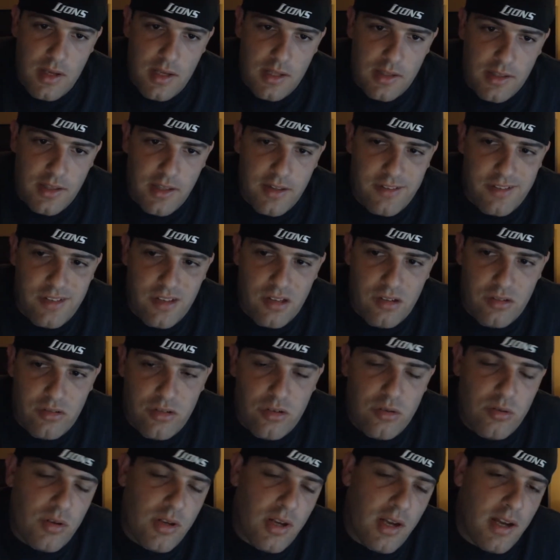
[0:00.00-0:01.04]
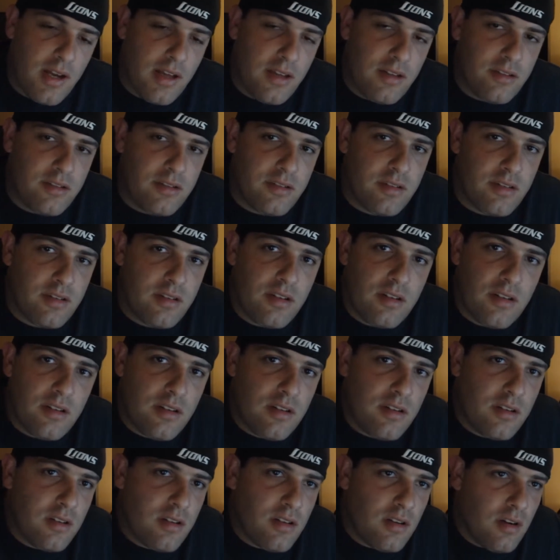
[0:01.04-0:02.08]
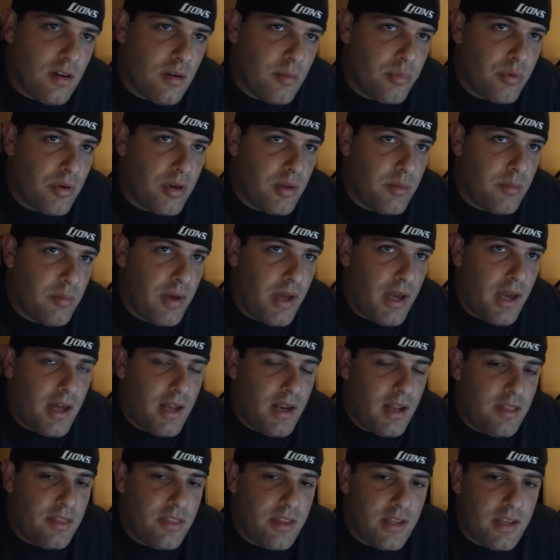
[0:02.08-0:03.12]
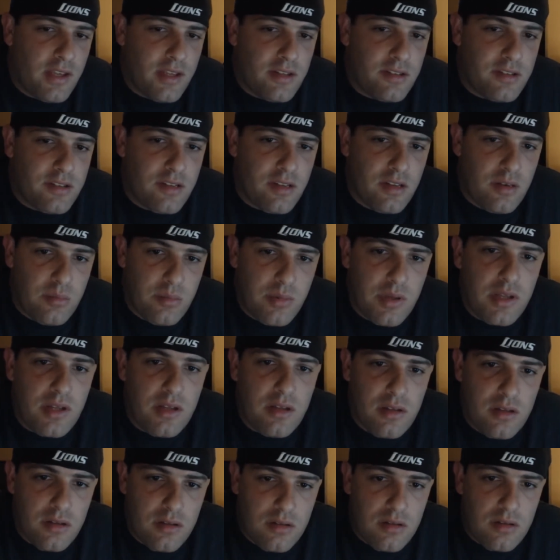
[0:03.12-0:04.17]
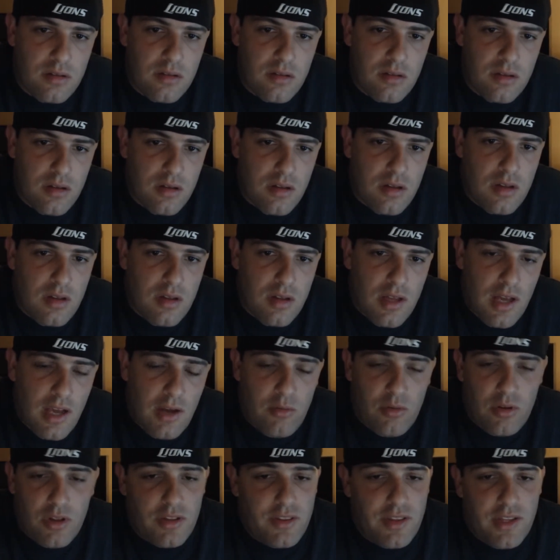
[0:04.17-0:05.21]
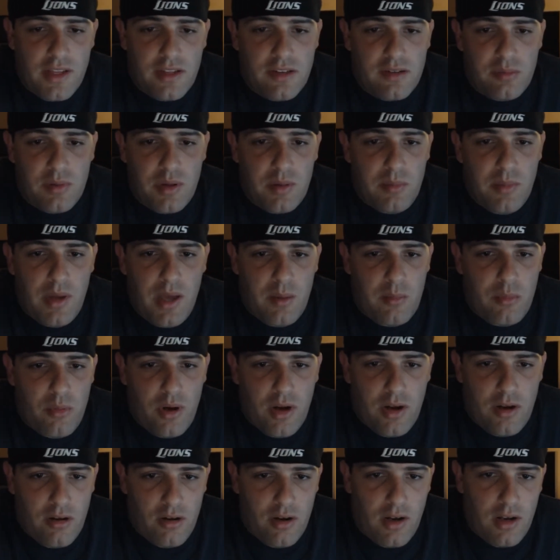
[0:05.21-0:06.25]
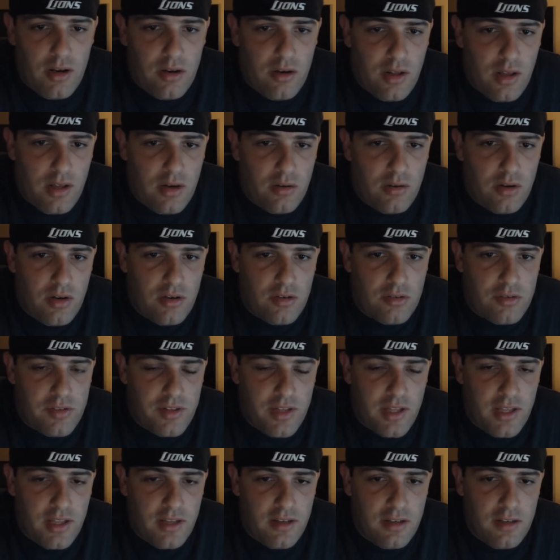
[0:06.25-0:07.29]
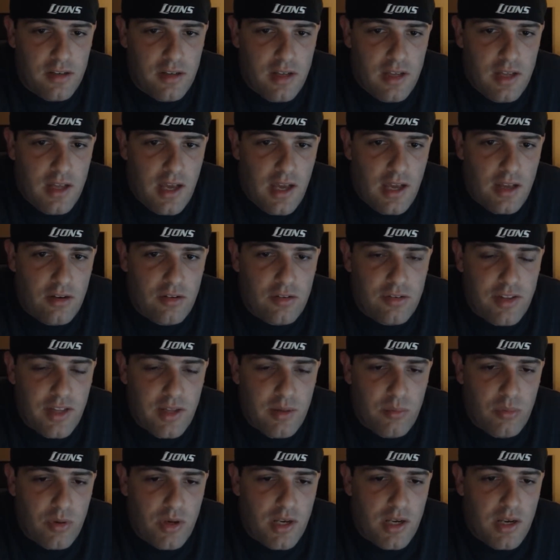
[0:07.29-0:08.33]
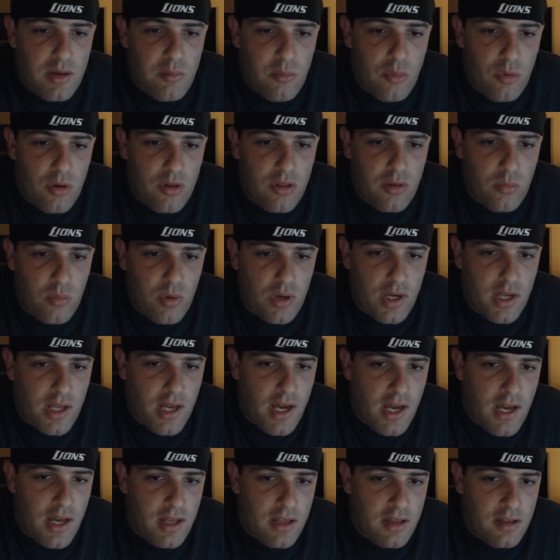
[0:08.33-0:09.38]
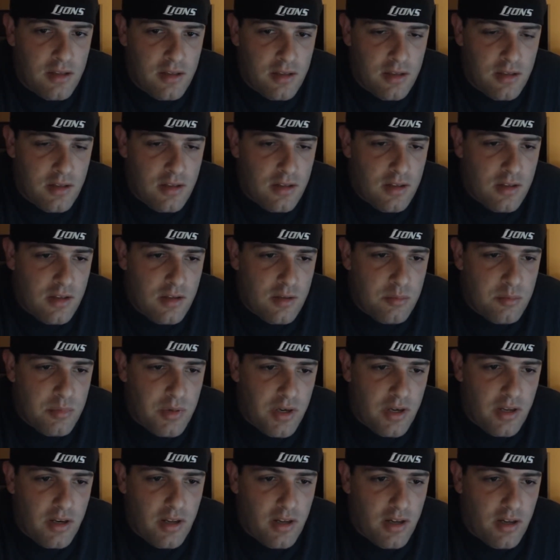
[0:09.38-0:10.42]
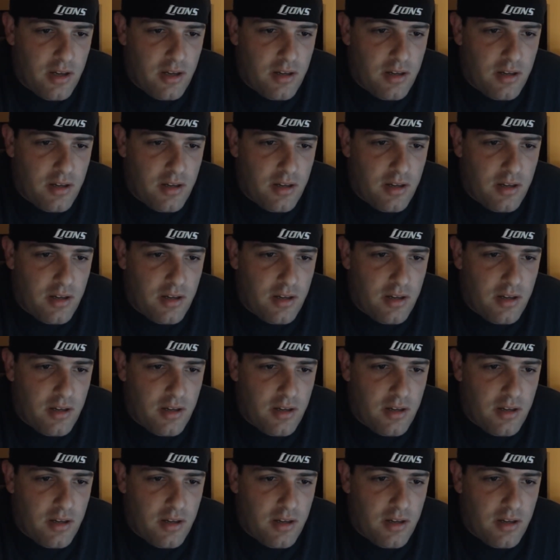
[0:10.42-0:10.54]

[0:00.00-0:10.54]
unless the other 2 guys are pretty bad, I think it's going to be. I really think it's going to be Matt Prater. I don't understand. I understand bringing in more than 1 guy, but